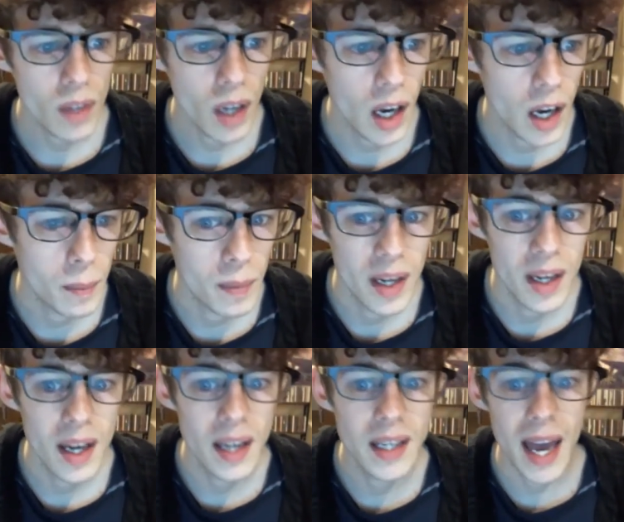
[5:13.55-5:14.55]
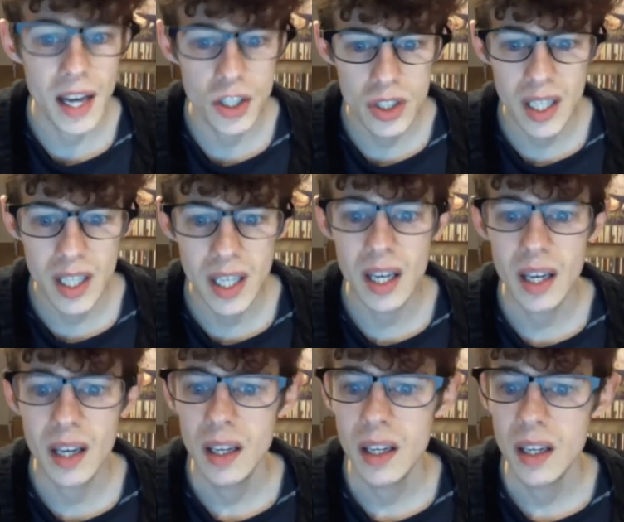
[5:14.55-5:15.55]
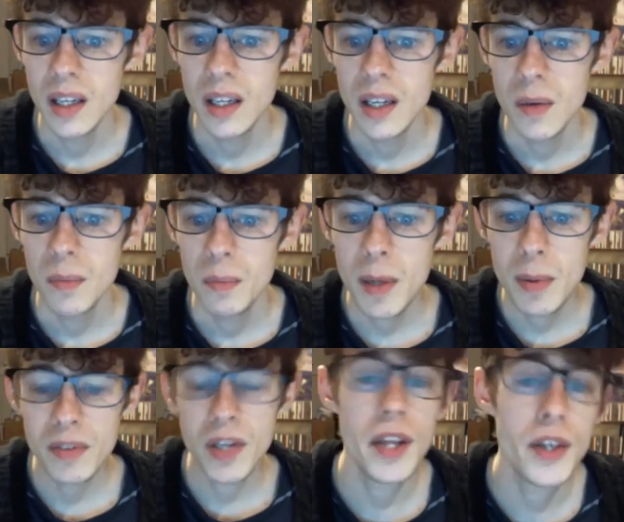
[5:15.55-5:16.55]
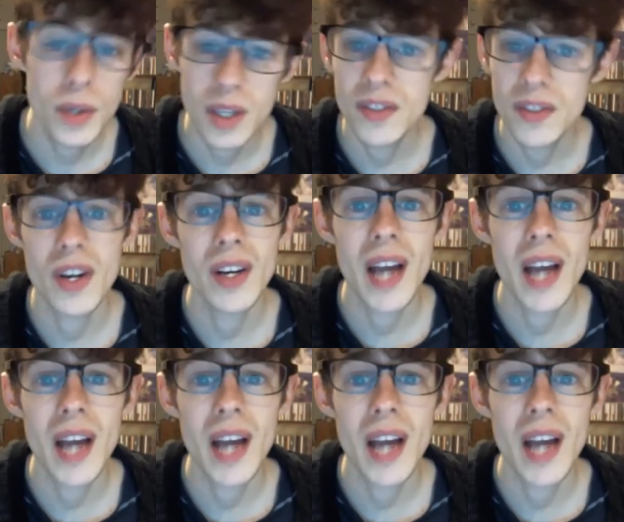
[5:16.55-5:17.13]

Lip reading: And actually, people of color don't even start